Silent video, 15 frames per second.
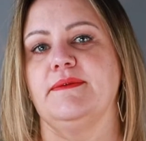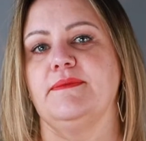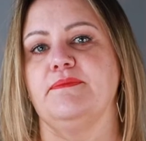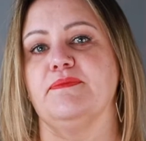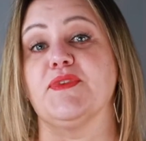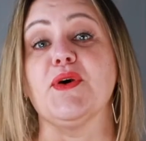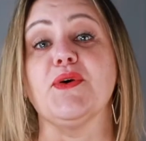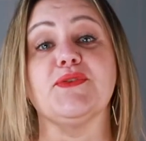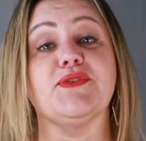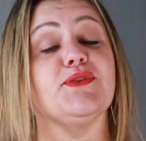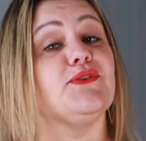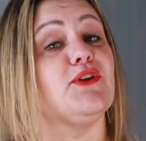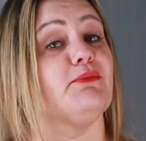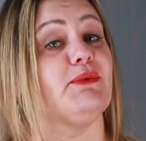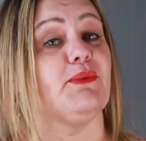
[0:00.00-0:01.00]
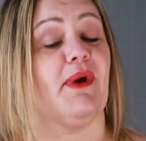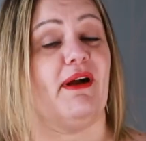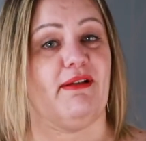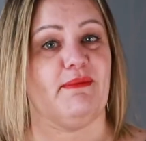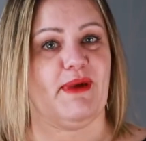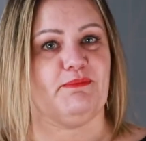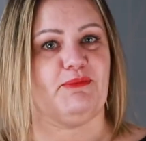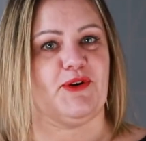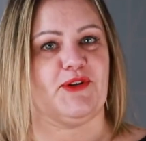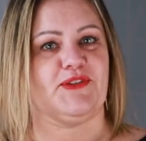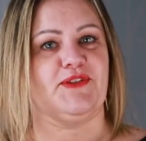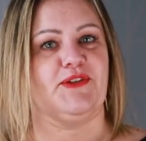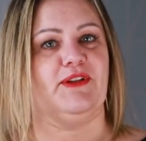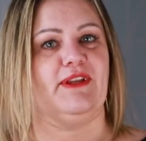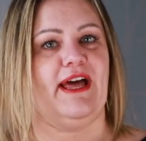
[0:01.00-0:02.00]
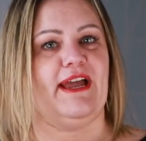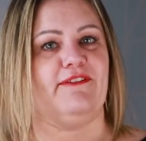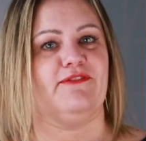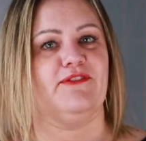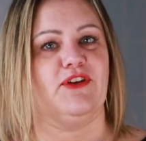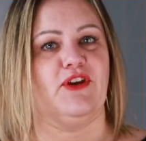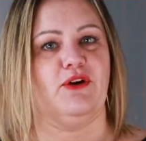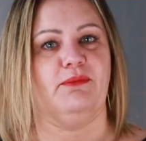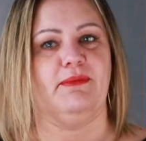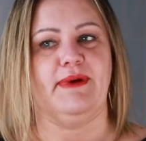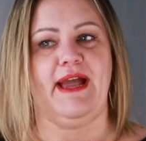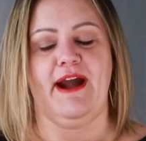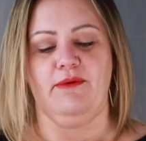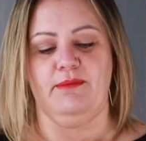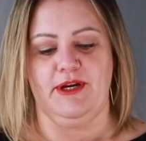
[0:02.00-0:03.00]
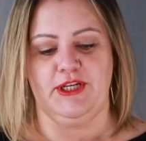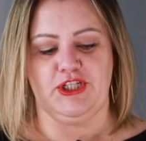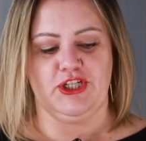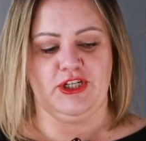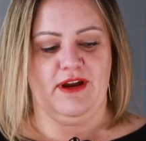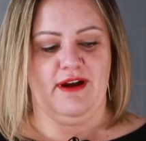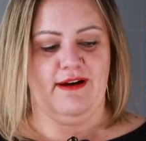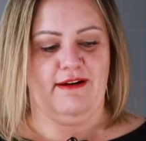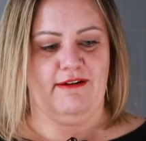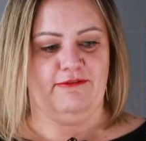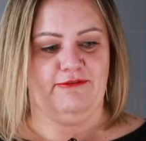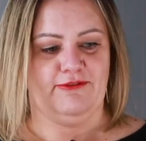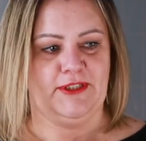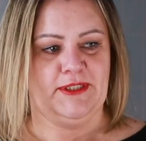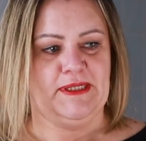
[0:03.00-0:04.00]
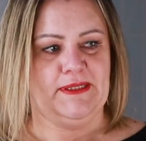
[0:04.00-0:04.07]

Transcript: Those who know me well in my personal life know how much of